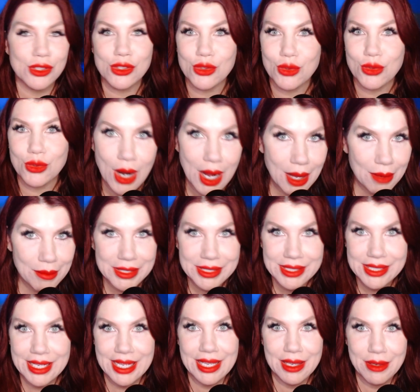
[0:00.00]
drama
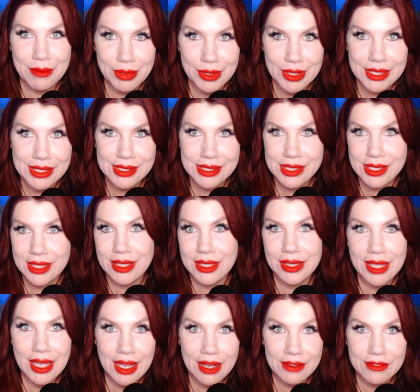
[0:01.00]
taking place to the
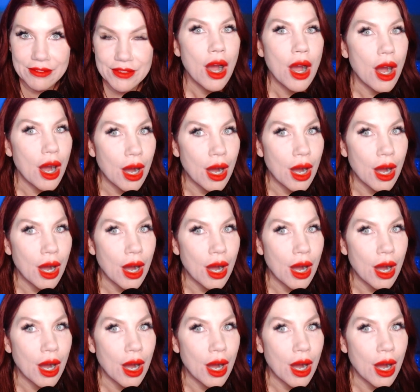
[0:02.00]
left